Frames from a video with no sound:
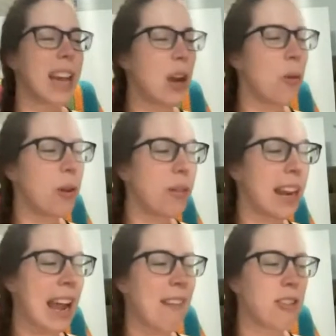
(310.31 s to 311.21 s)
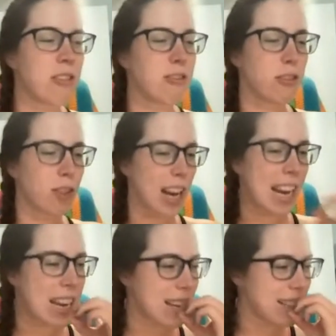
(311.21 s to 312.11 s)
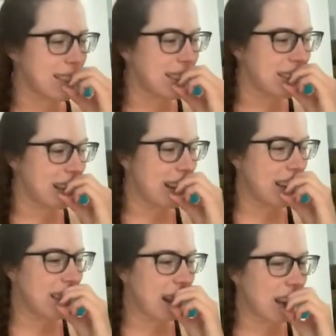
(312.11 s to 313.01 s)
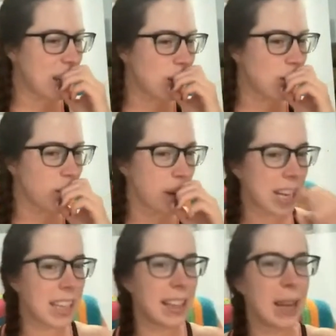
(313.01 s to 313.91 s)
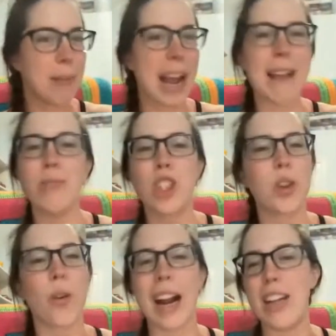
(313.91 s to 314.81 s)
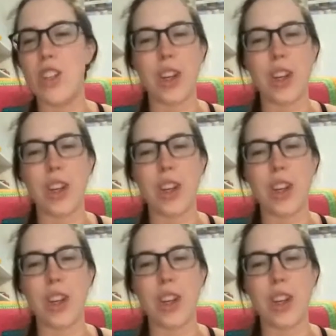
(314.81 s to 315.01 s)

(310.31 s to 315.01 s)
I don't know that I have a phrase that I use repeatedly, but I'm sure I